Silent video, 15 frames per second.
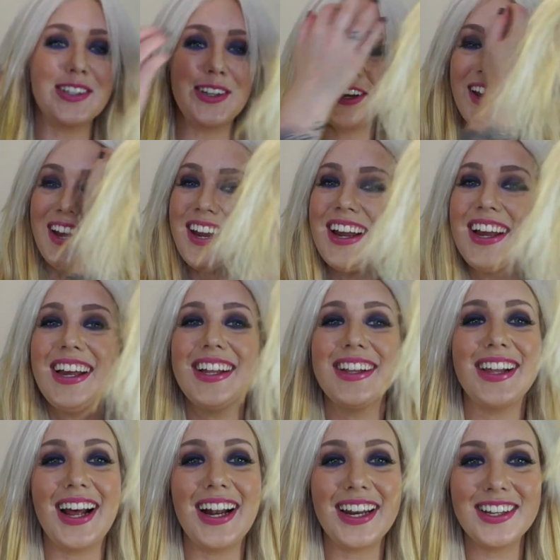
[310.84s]
so
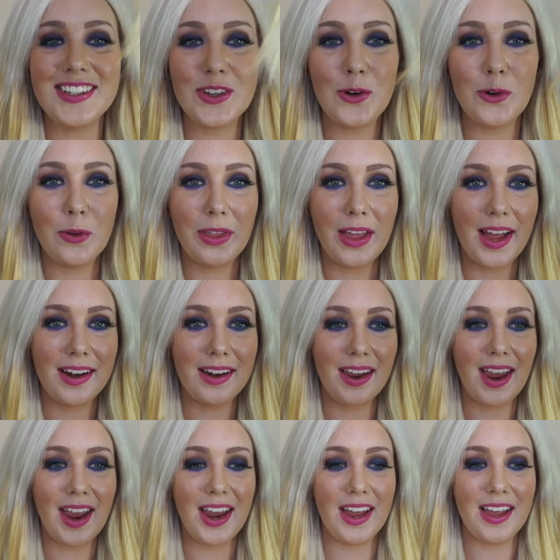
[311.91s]
that is all that
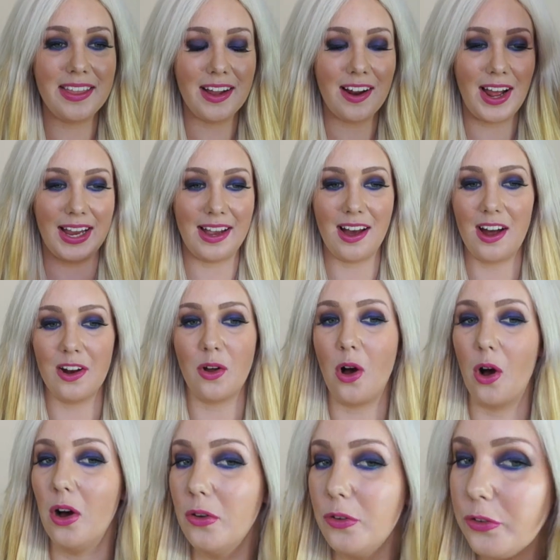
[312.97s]
hair that I cut
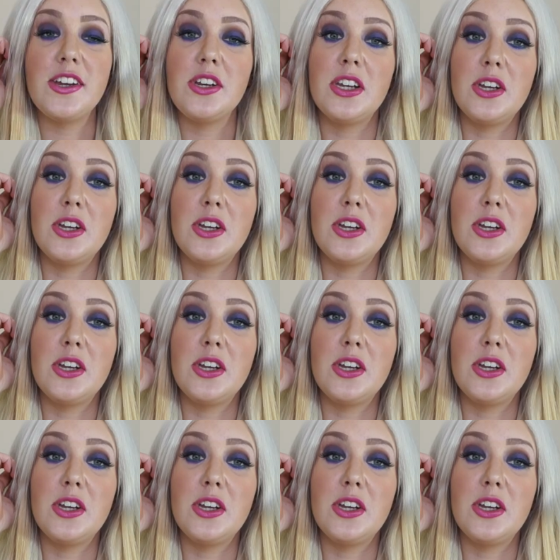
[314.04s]
off.